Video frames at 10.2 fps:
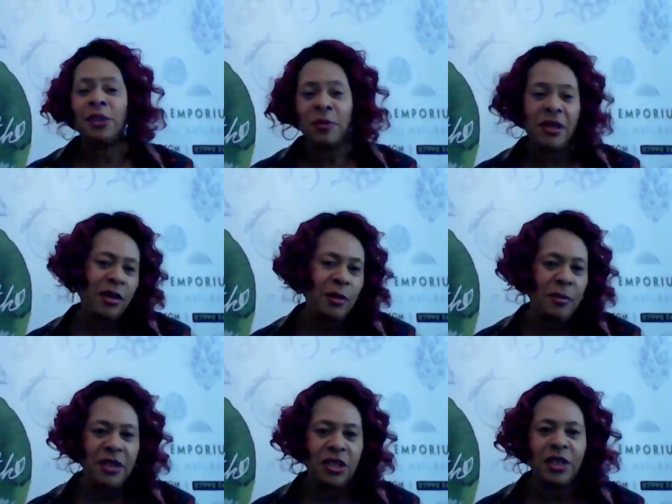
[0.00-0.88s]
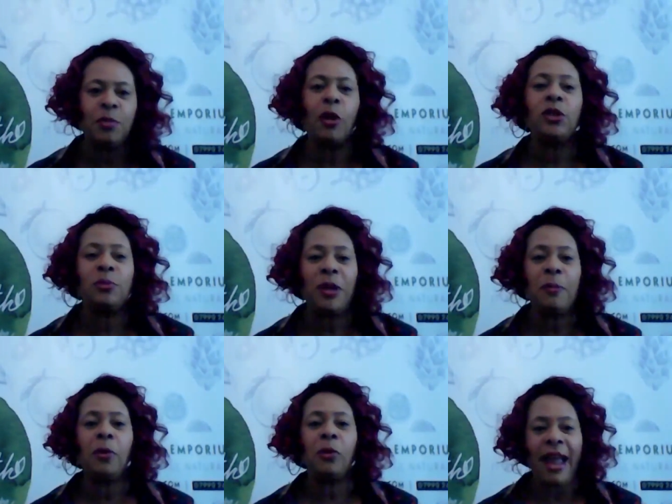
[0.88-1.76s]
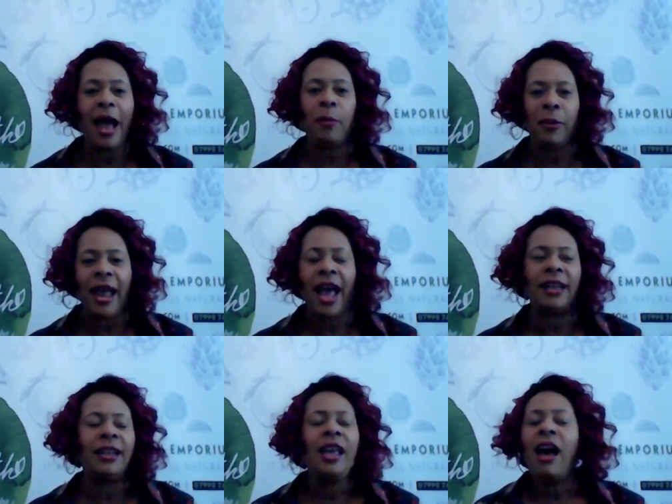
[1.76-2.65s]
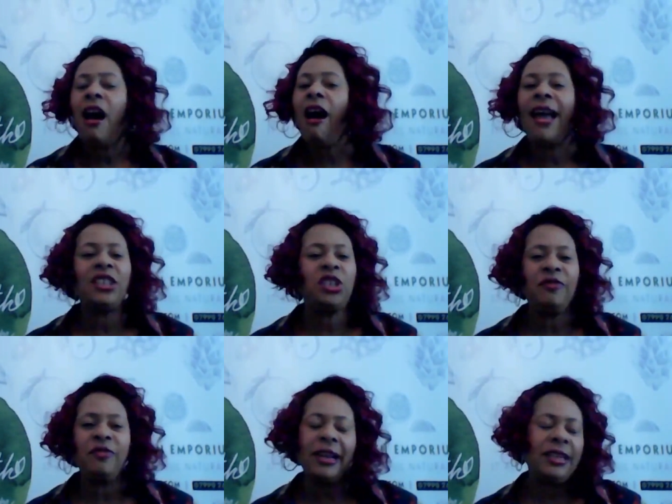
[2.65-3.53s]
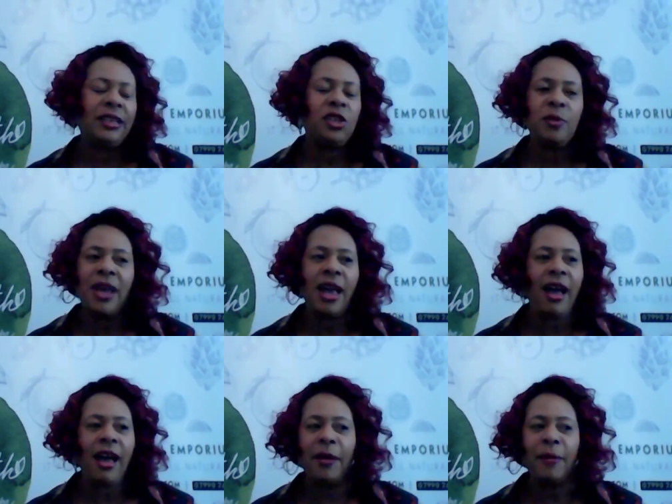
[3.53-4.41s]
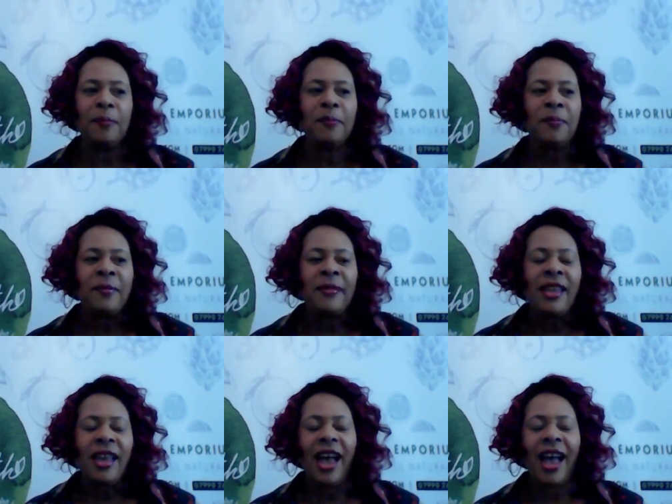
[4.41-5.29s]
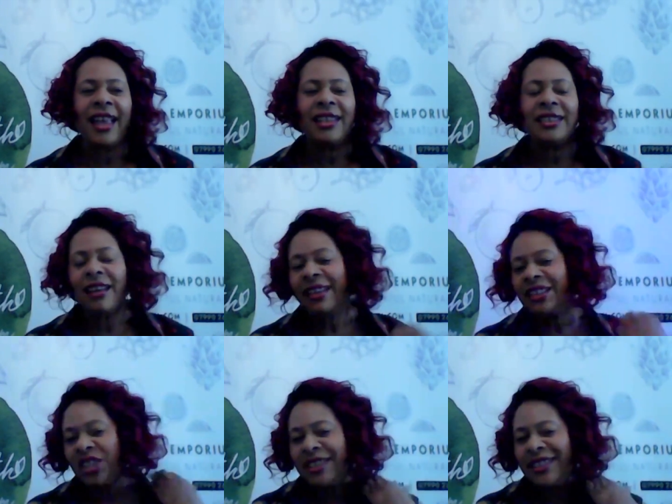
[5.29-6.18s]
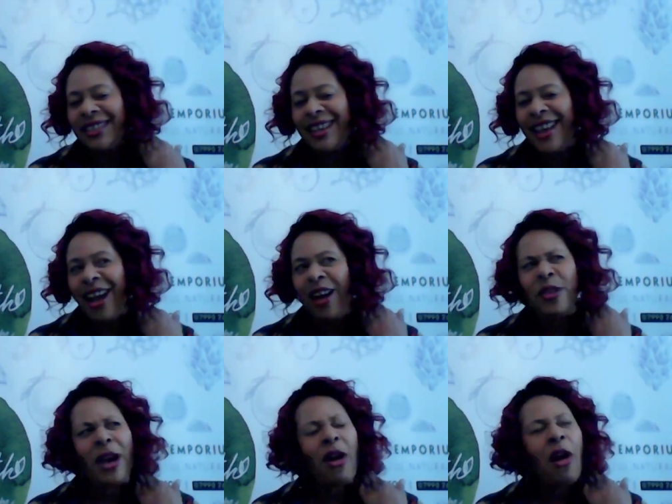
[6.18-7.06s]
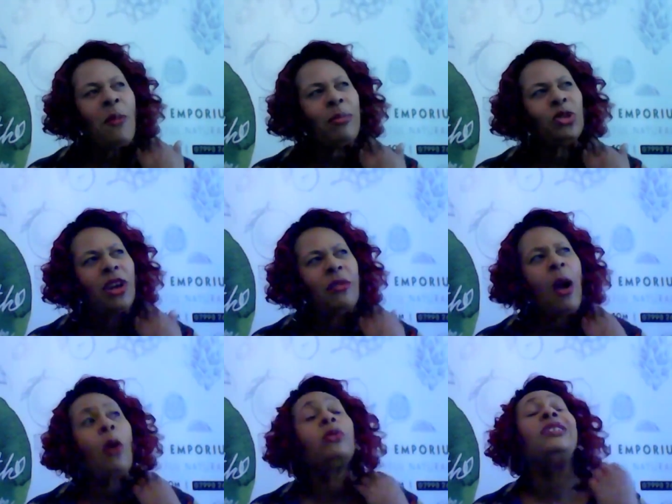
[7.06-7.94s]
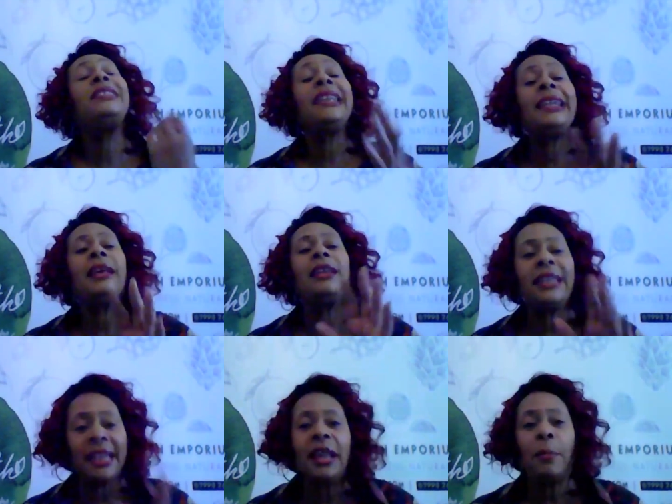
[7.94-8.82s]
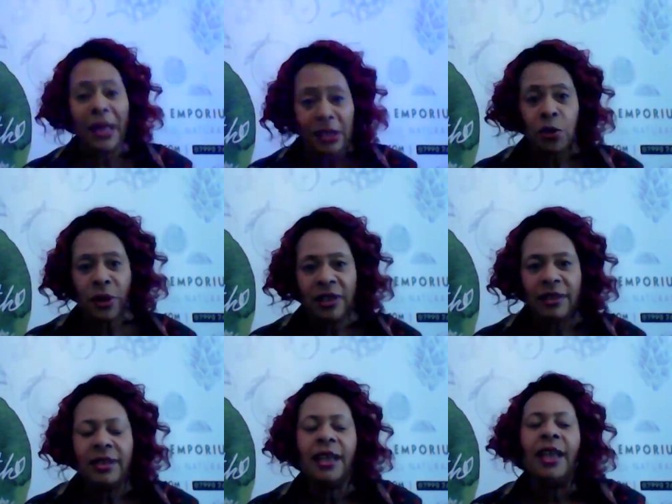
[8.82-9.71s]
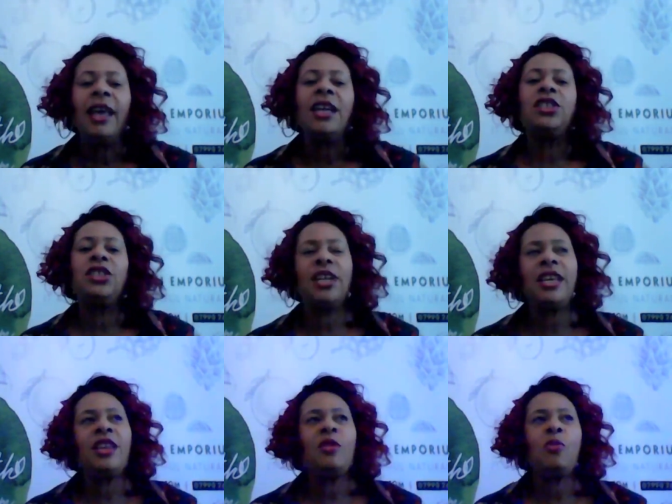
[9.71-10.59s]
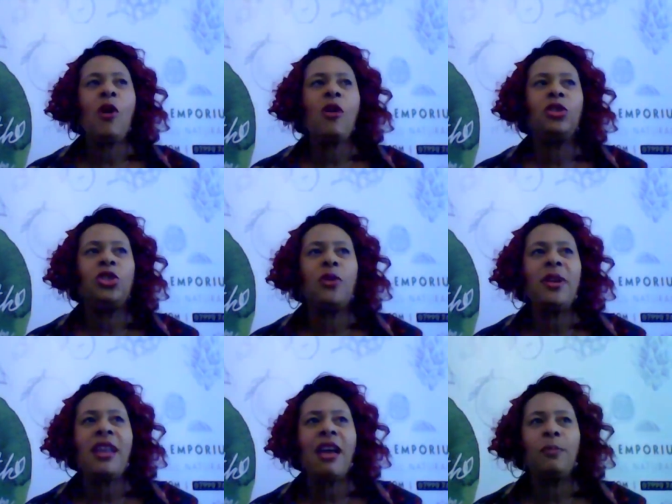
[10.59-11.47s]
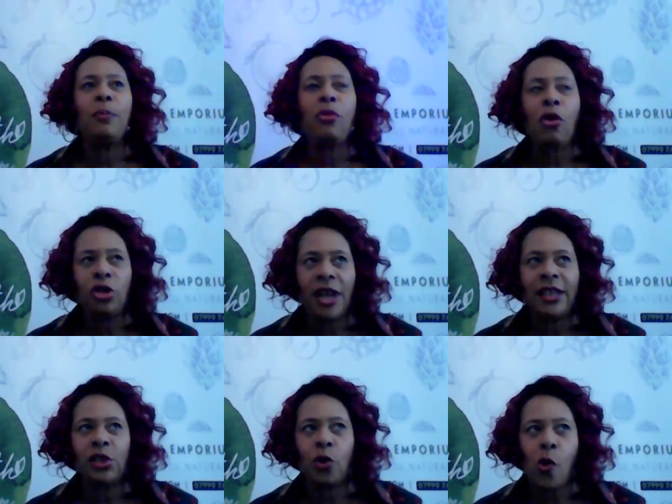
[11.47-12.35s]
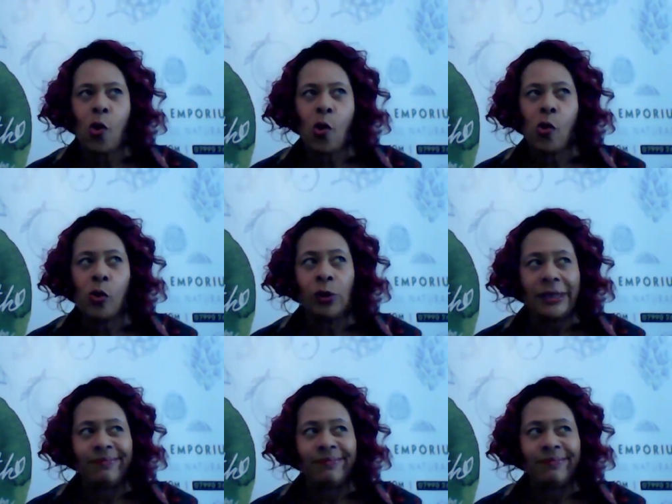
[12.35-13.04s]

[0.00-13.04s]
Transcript: to be a comedian, as most people now plan. I actually fell into it, and I just I can't. I'm trying to remember. Oh, Nina Benjamin. She was doing a project called